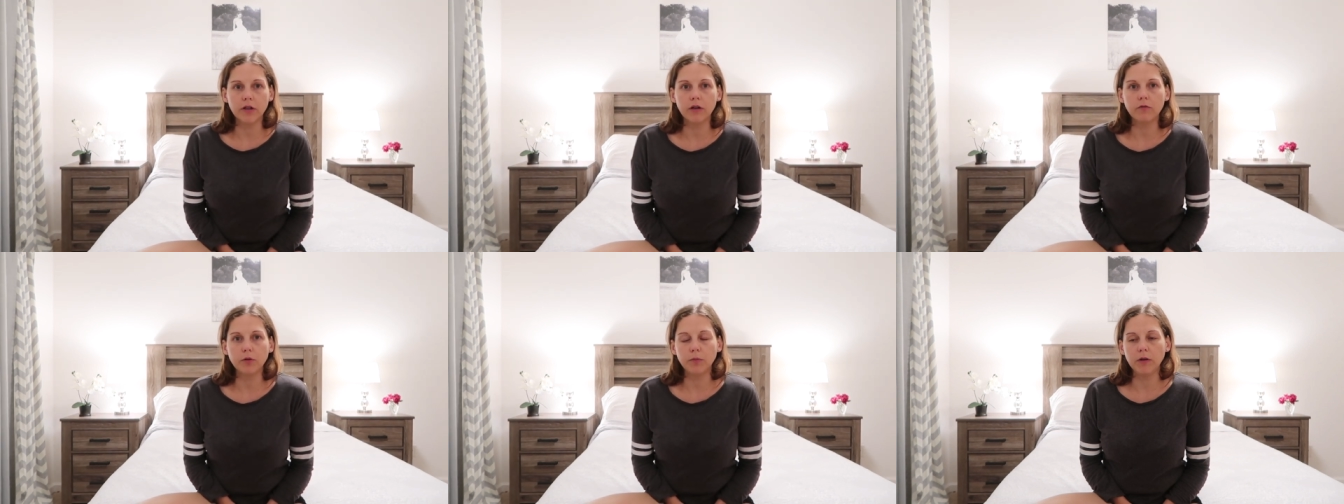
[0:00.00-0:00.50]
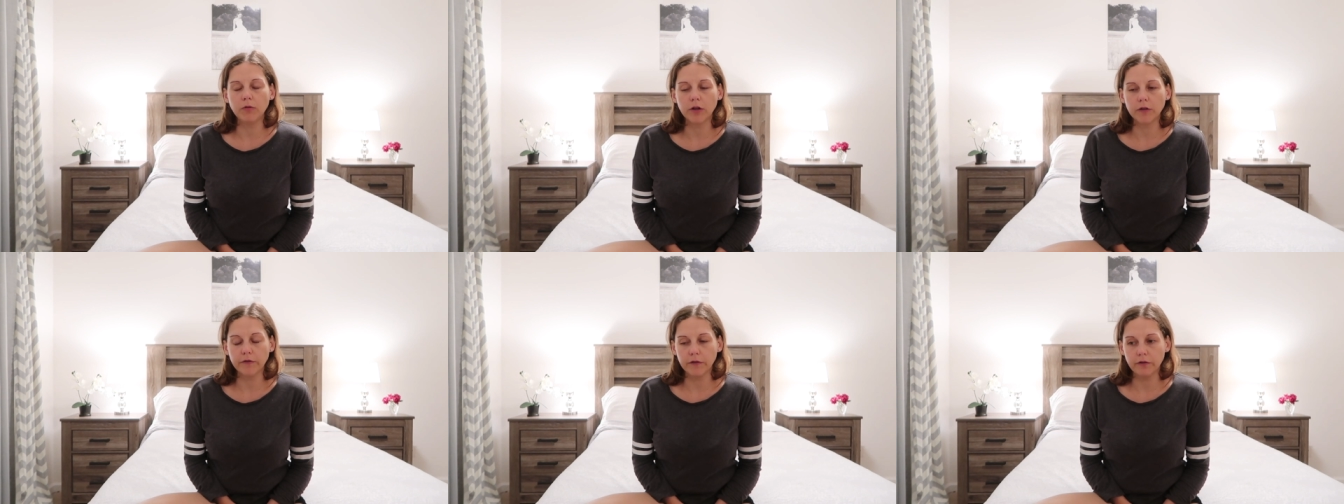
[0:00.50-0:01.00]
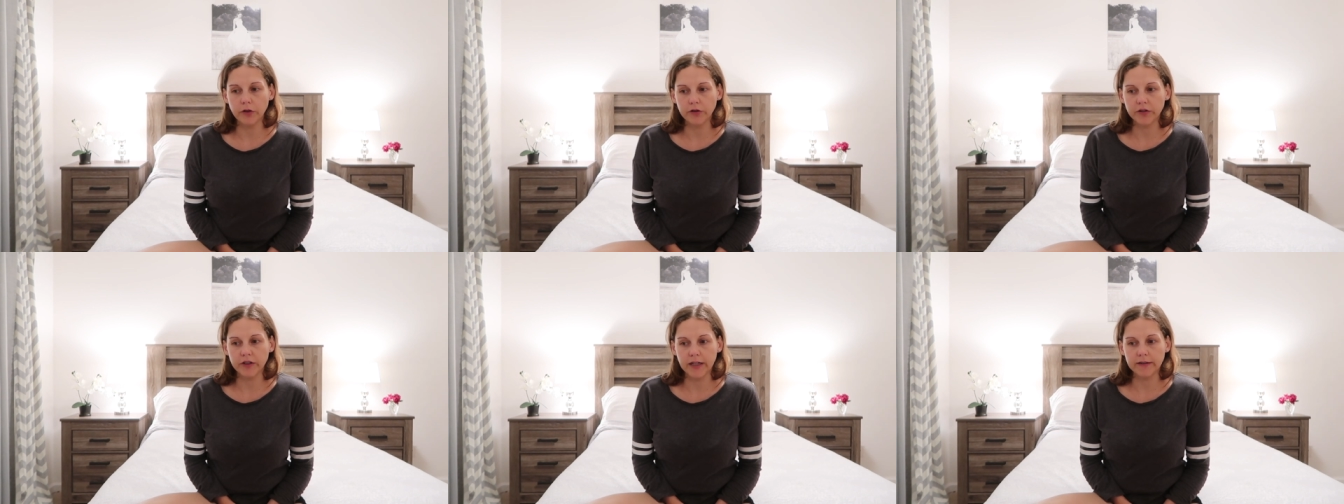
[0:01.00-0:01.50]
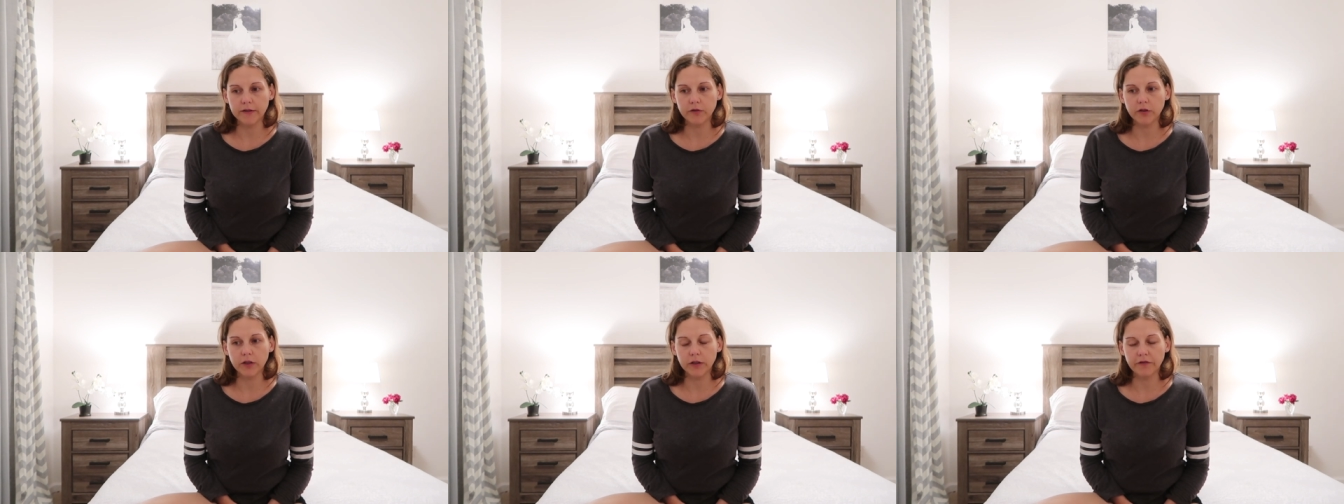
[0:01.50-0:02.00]
That would be one of the first signs
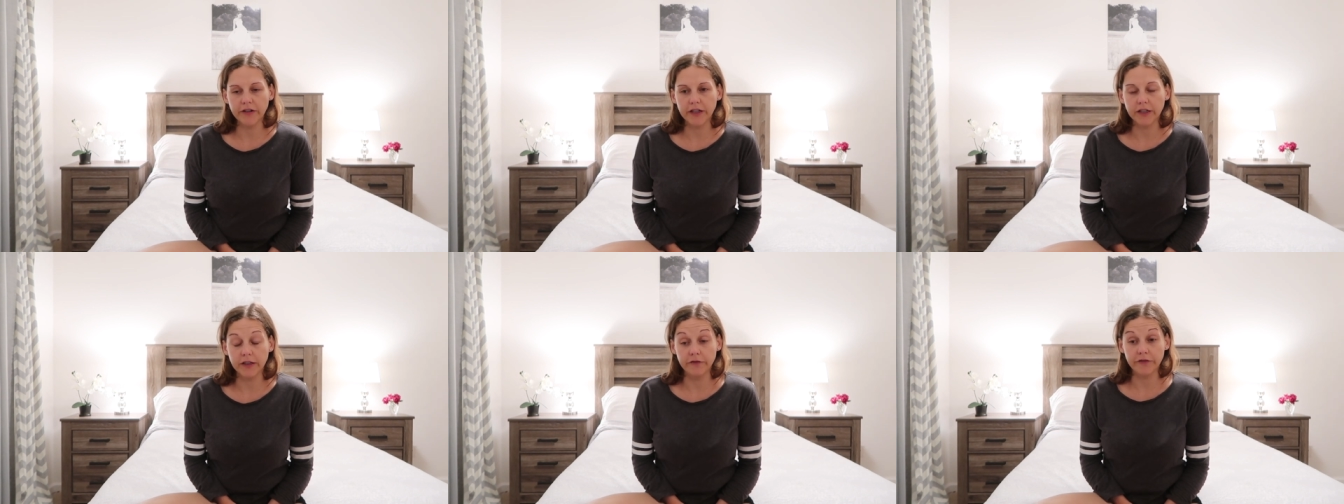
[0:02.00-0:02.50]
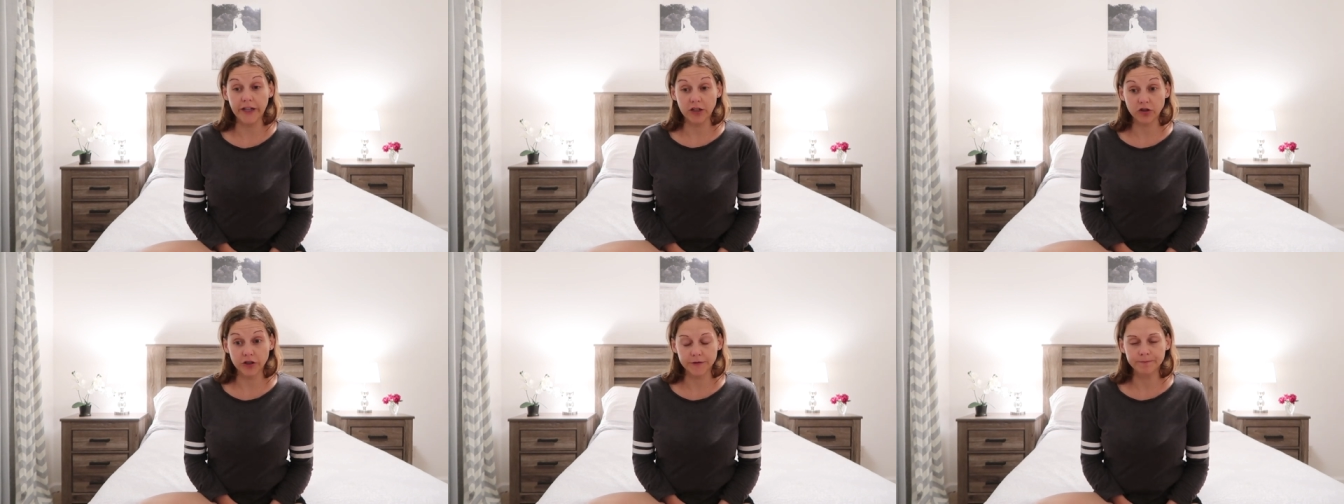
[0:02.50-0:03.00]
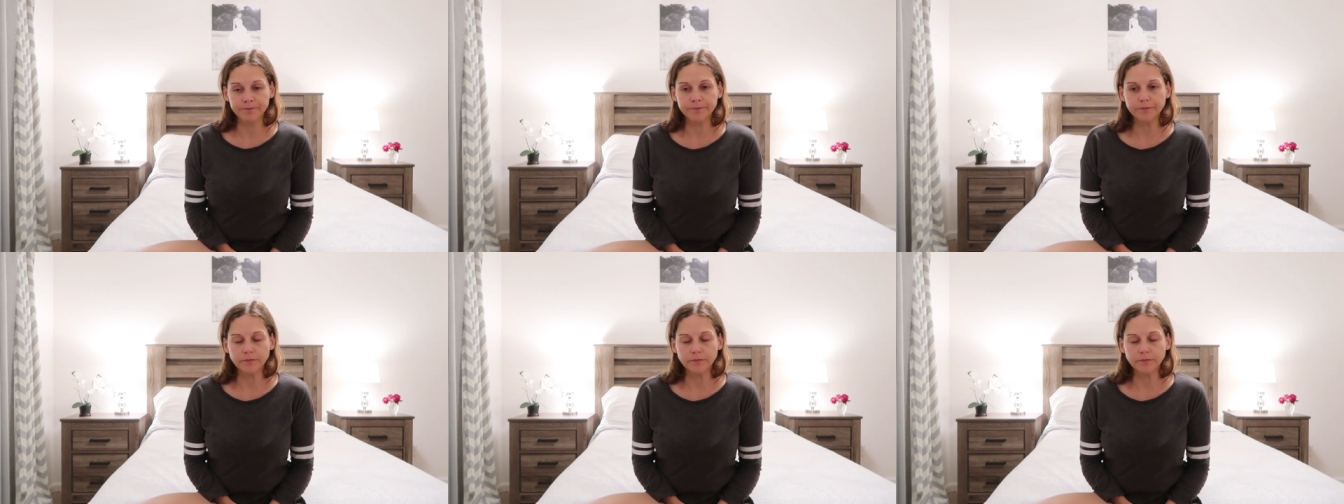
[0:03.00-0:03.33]
for an infection.